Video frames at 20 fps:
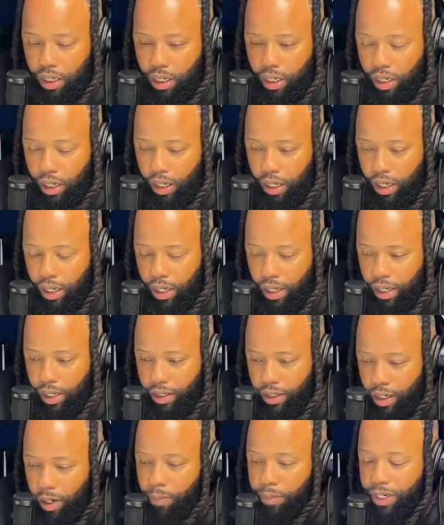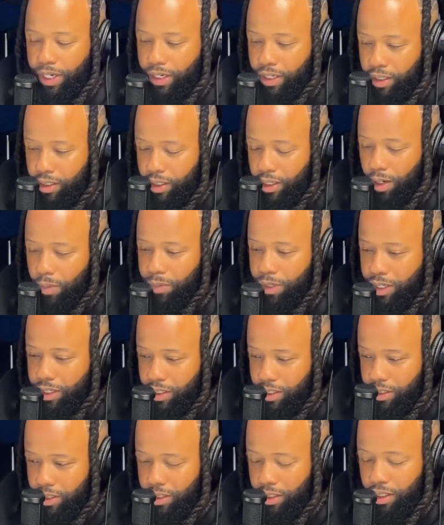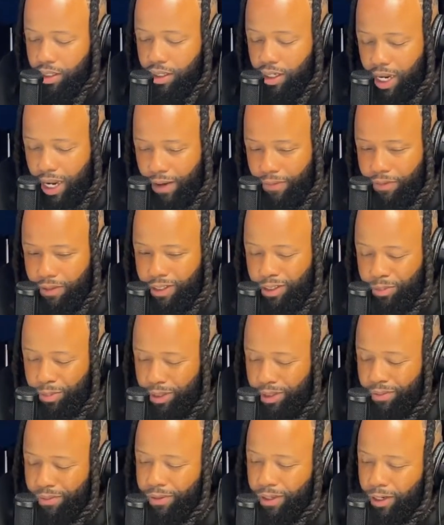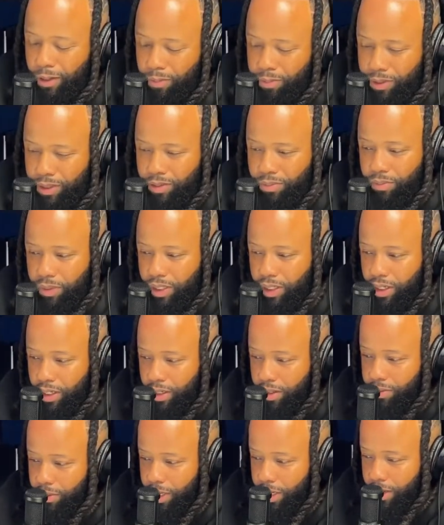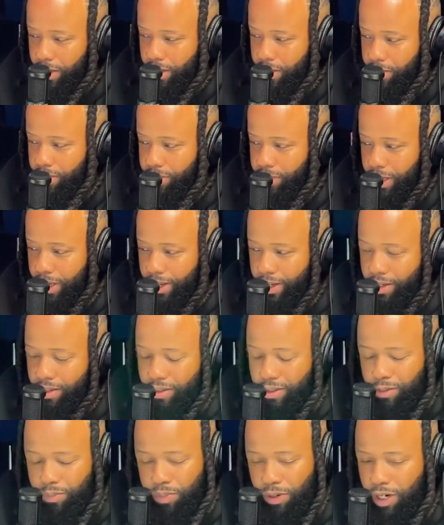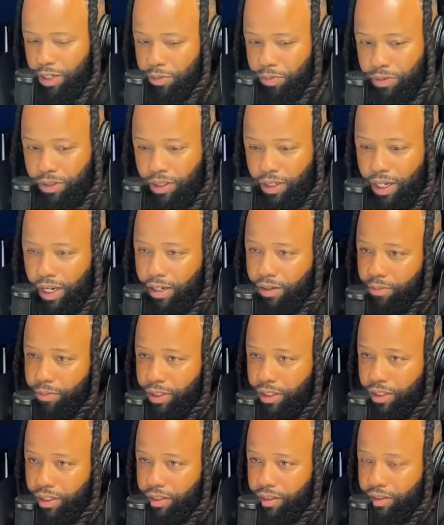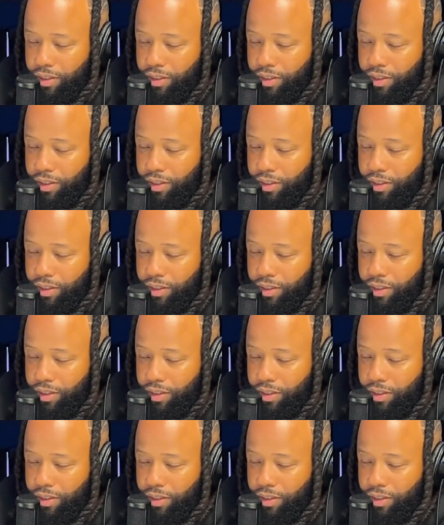and come in as young athletes, but develop as men and just prosper in life, man.